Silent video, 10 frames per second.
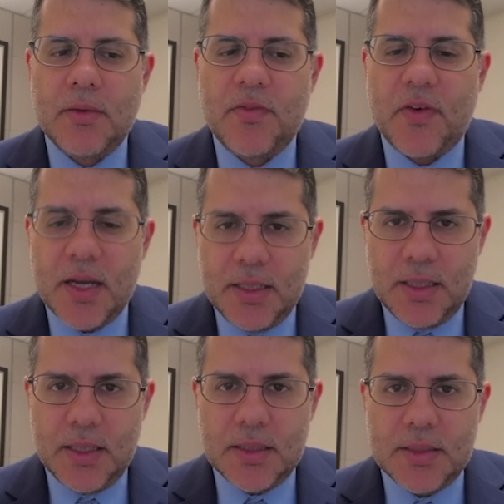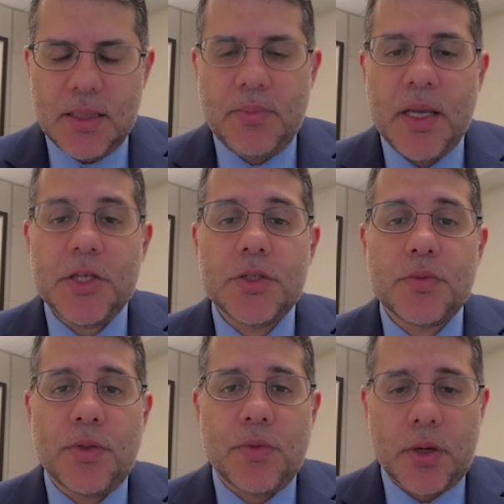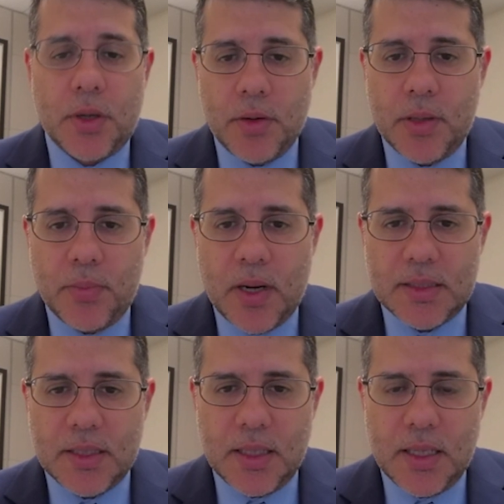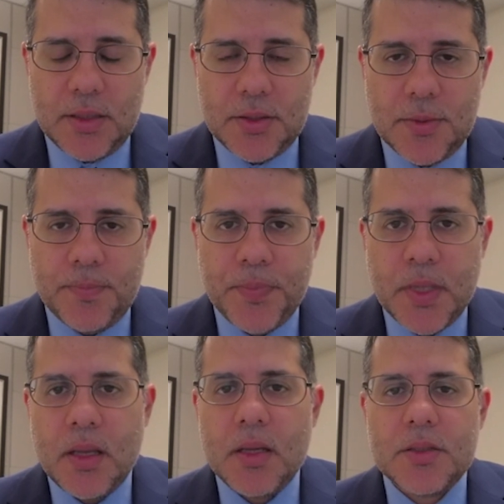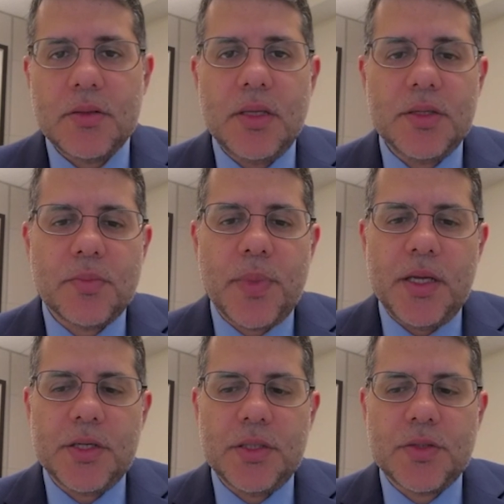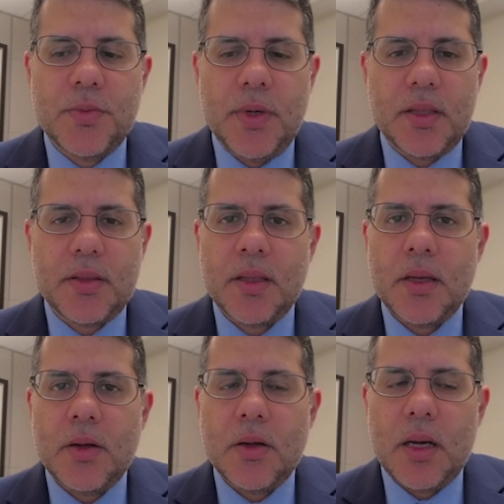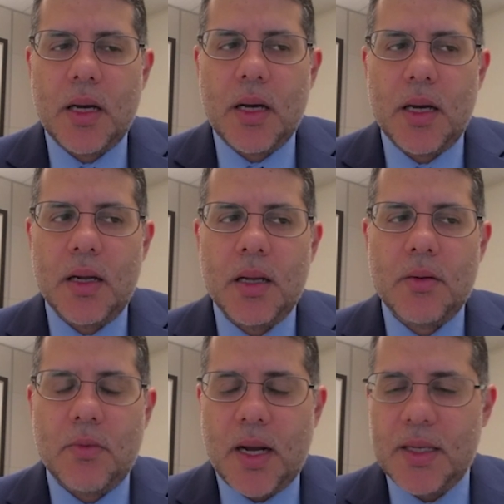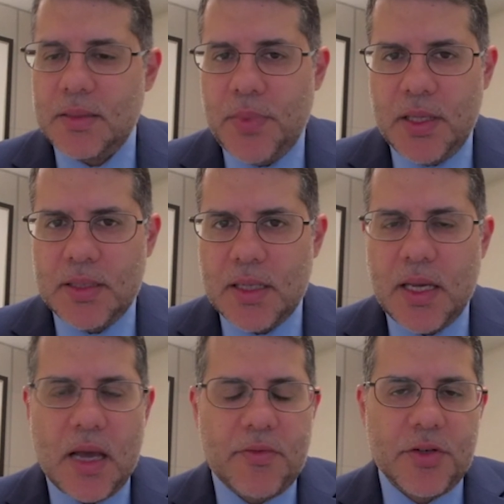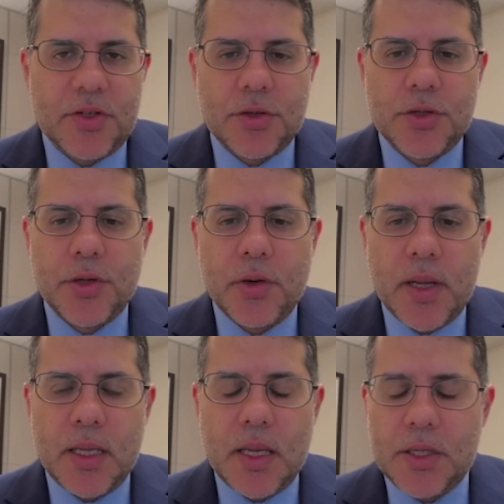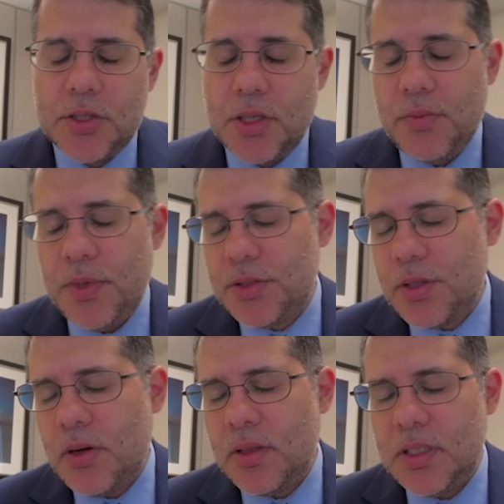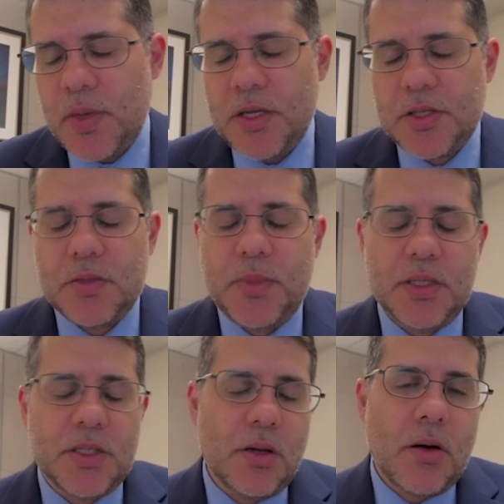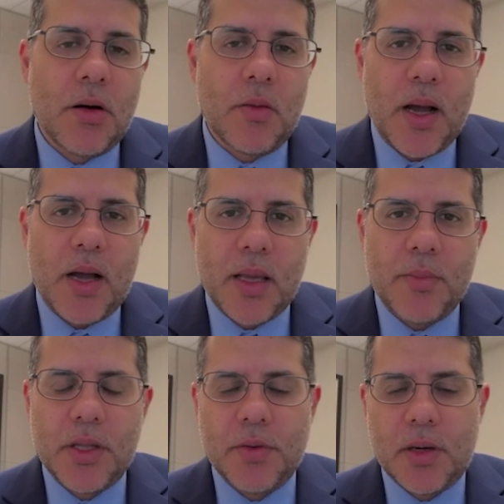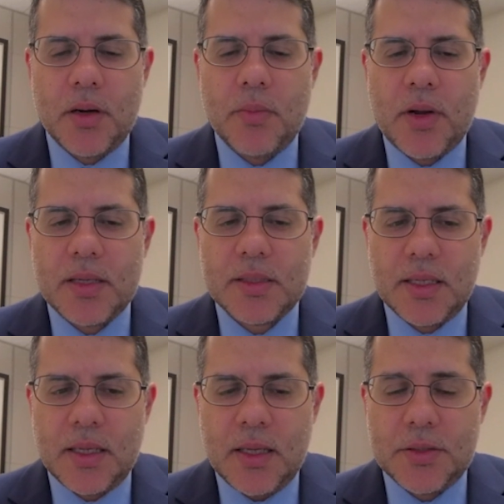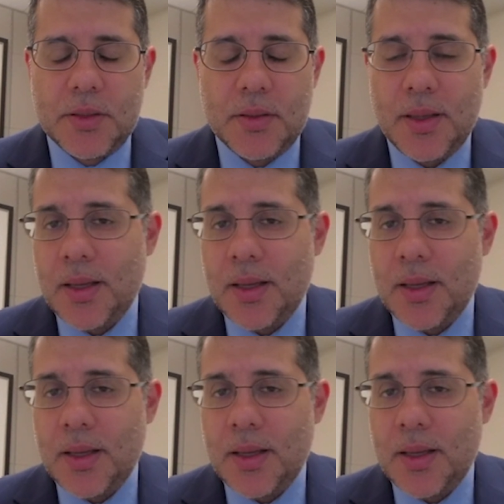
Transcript: findings in patients with recurrent prostate cancer. So these are patients with uh, rising PSA after surgery or radiation, and we used to call these patients BCR or biochemically recurrent prostate cancer.